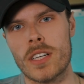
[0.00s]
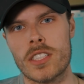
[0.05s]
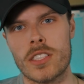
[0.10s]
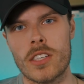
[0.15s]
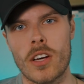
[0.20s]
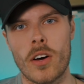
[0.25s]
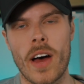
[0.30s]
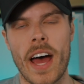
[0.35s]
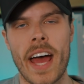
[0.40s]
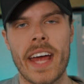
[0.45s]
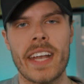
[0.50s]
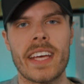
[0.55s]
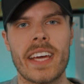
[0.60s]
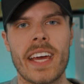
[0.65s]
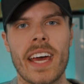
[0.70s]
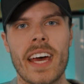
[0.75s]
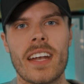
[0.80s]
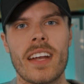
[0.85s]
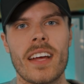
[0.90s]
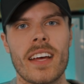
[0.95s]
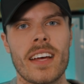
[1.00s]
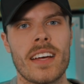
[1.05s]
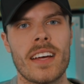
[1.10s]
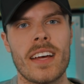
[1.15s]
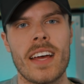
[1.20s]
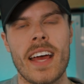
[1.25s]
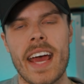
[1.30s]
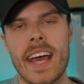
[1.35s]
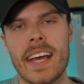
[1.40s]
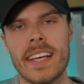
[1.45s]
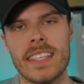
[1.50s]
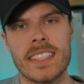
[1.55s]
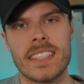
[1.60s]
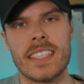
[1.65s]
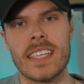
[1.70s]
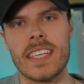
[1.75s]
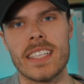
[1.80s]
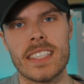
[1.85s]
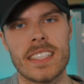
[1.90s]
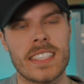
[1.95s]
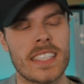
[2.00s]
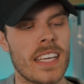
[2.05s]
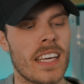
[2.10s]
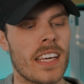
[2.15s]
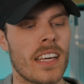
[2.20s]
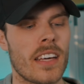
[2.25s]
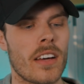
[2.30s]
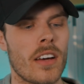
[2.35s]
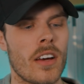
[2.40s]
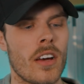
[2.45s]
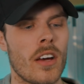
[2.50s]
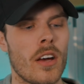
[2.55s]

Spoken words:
So I had to get a C to C,